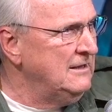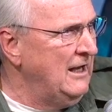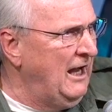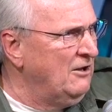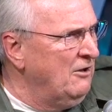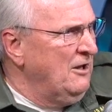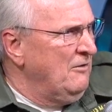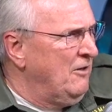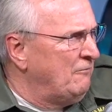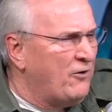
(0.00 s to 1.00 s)
And the,
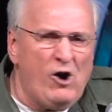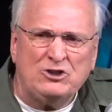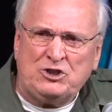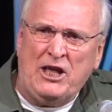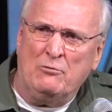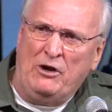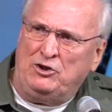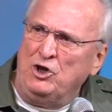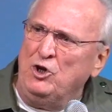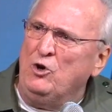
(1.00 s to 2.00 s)
the first thing we
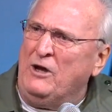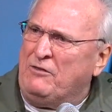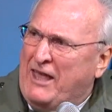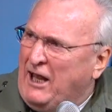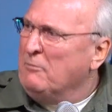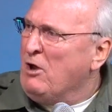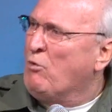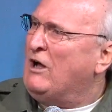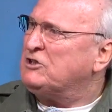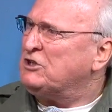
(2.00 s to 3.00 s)
do, the enemy
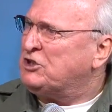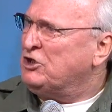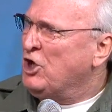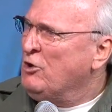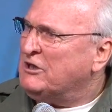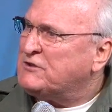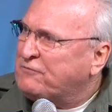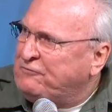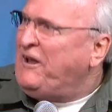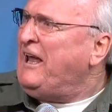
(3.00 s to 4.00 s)
wants us to do, is
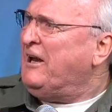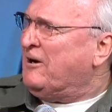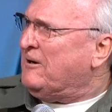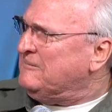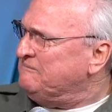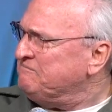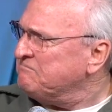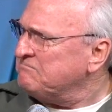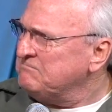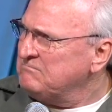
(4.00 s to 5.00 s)
fear.
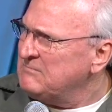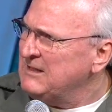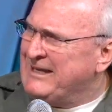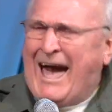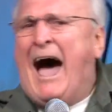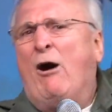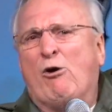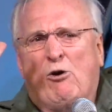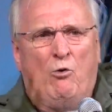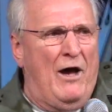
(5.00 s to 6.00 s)

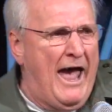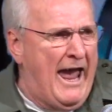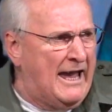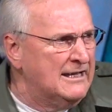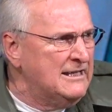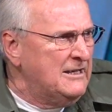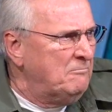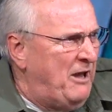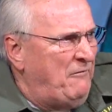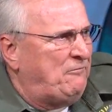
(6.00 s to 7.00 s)
Cower away.
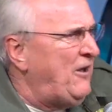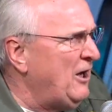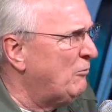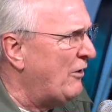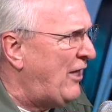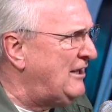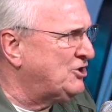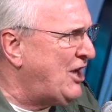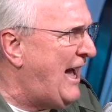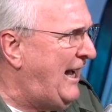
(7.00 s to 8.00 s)
Be filled with
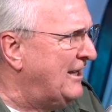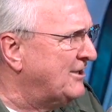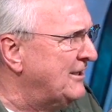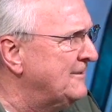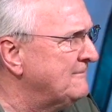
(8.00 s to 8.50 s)
anxiety.